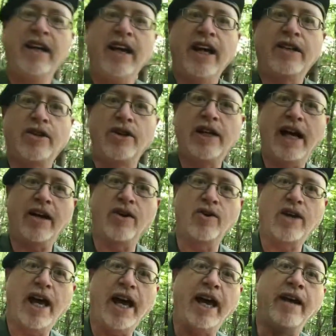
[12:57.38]
it turned out
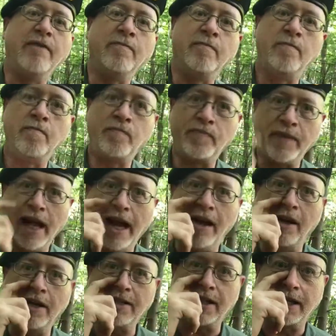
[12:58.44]
okay.
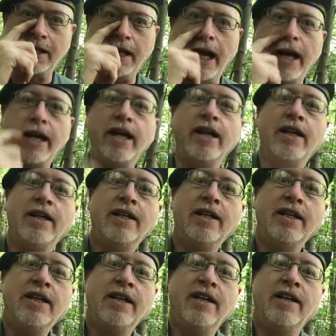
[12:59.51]
Now, as I said,
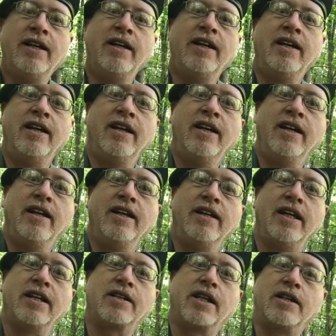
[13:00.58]

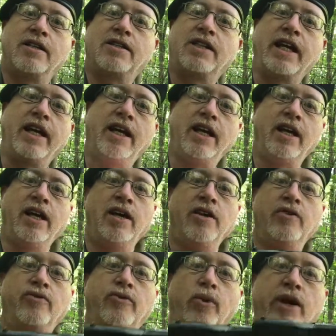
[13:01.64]
this is the
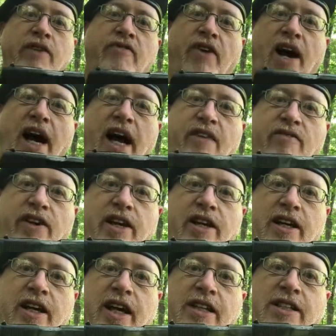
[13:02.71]
45,
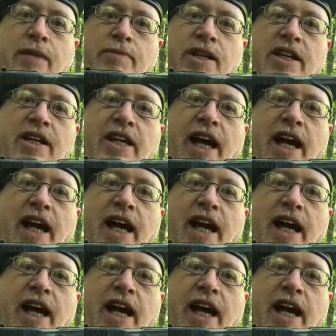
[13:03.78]
accepted in